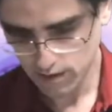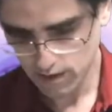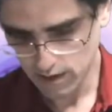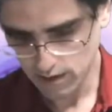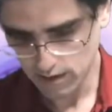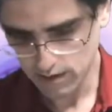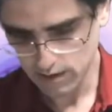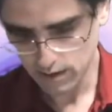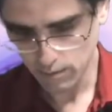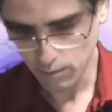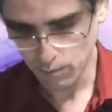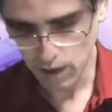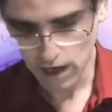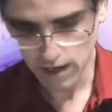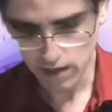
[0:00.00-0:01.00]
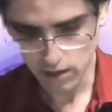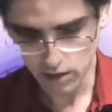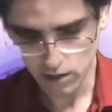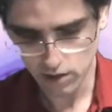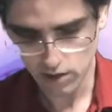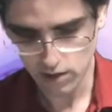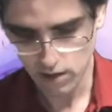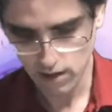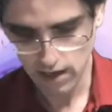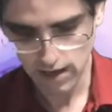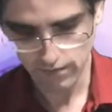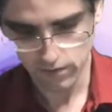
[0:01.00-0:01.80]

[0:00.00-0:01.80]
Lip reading: as a separate package and not have